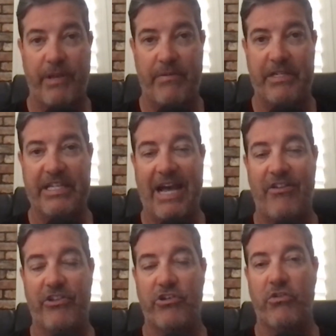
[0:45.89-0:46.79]
maybe down
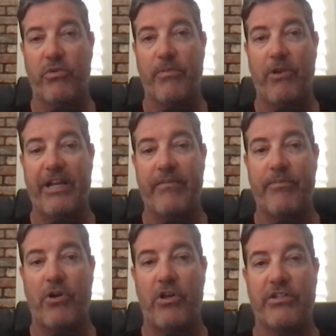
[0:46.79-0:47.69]
in the dirt with breaking
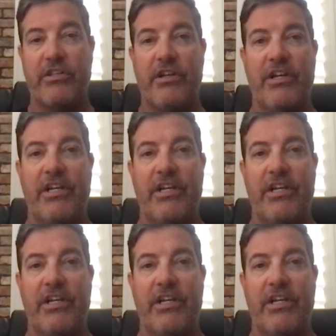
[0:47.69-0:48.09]
balls.